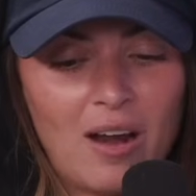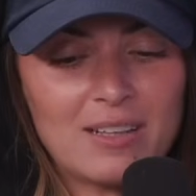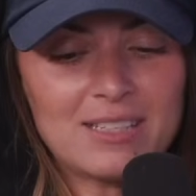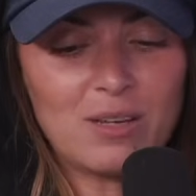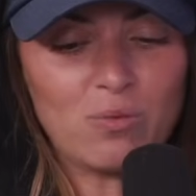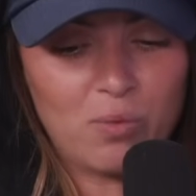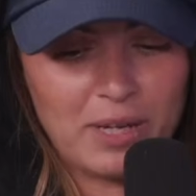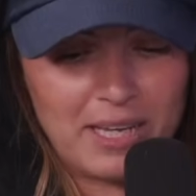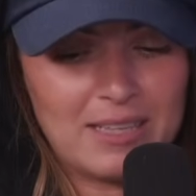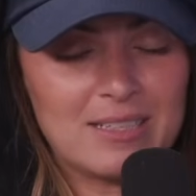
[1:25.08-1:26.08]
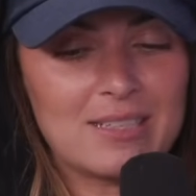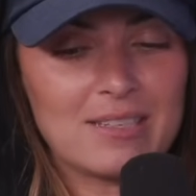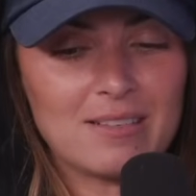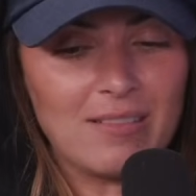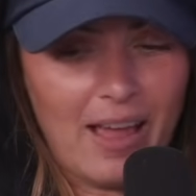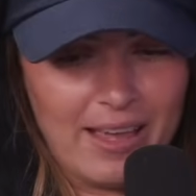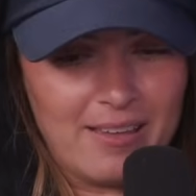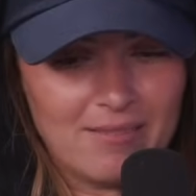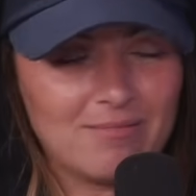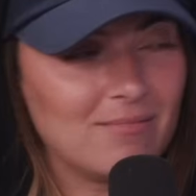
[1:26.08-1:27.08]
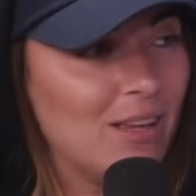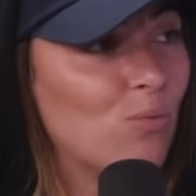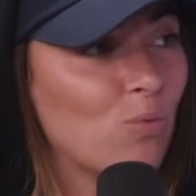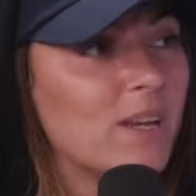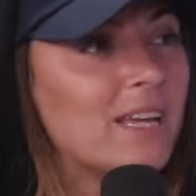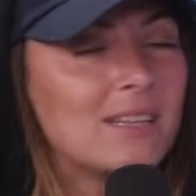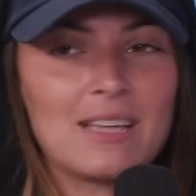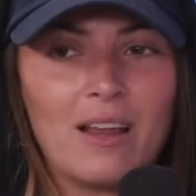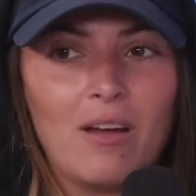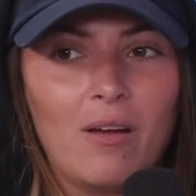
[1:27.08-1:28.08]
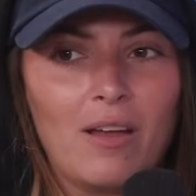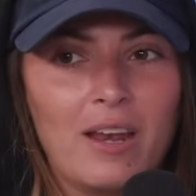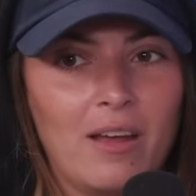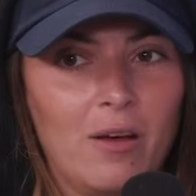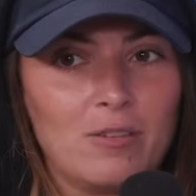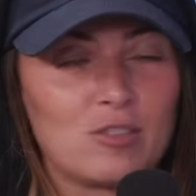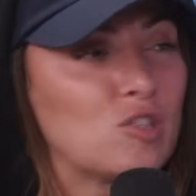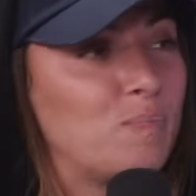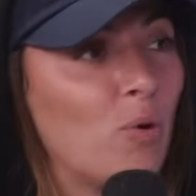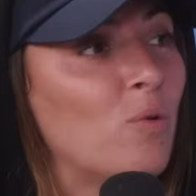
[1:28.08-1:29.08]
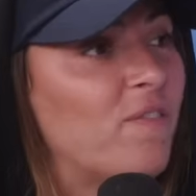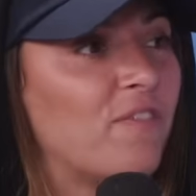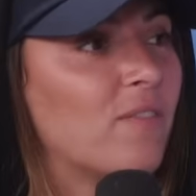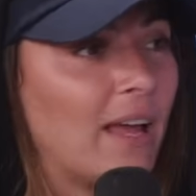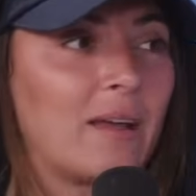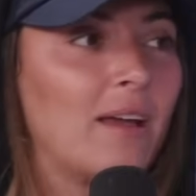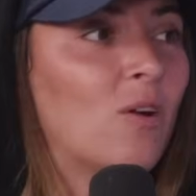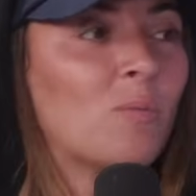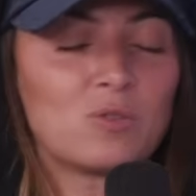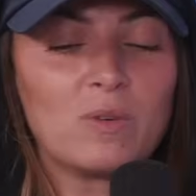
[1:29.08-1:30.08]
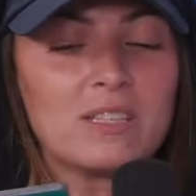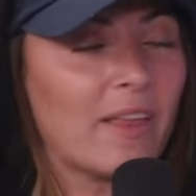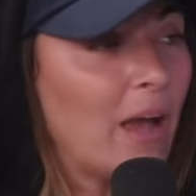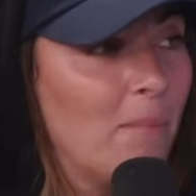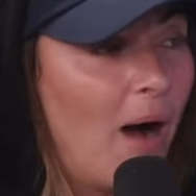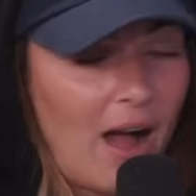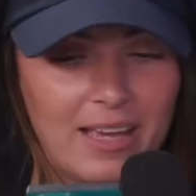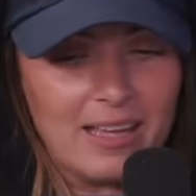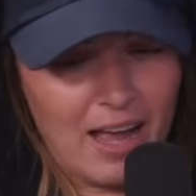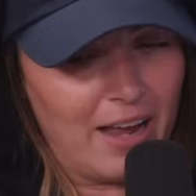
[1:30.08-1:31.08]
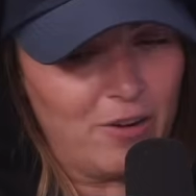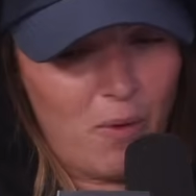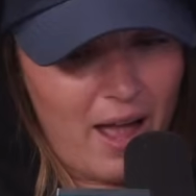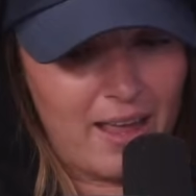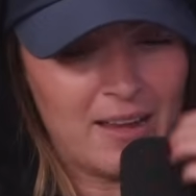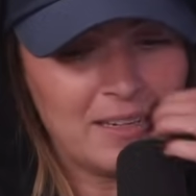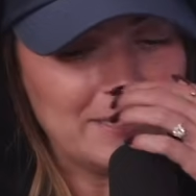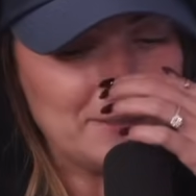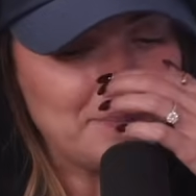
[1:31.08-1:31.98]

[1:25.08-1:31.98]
honestly reads like it reads in a spoof, like it almost reads in like a mocking kind of way.